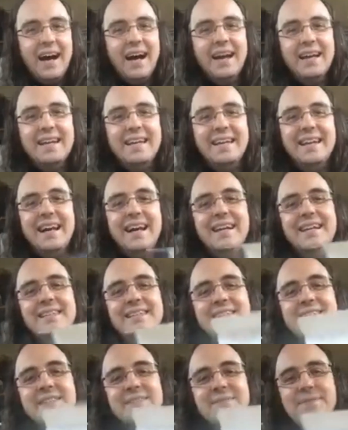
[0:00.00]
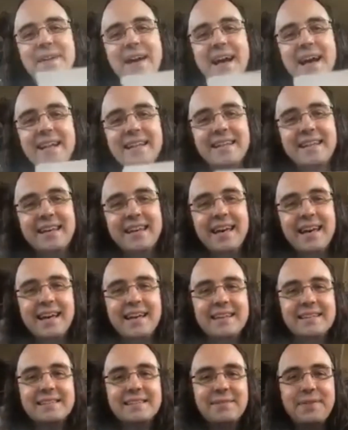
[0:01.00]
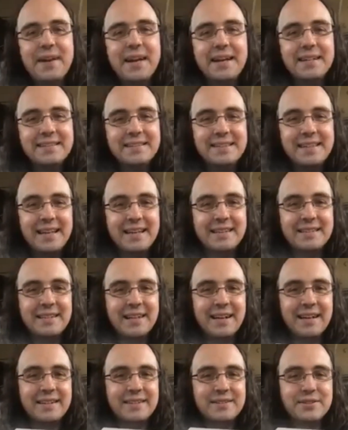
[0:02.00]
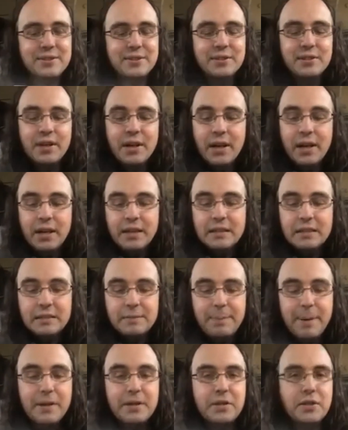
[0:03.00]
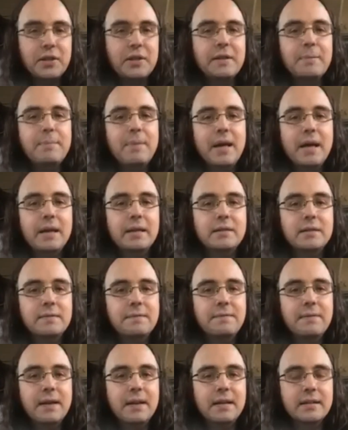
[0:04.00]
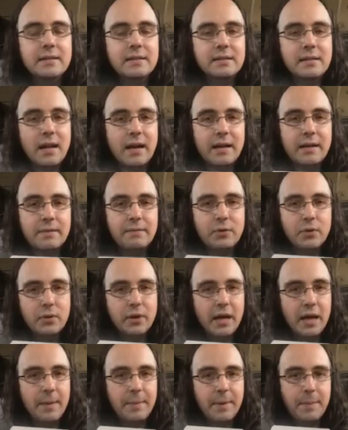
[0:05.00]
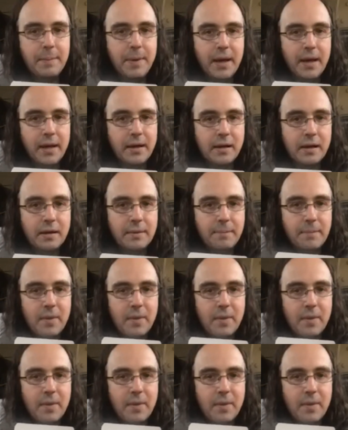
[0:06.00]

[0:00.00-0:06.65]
A nice fat case of hand sanitizer, specially made to fit inside of your gaming bag.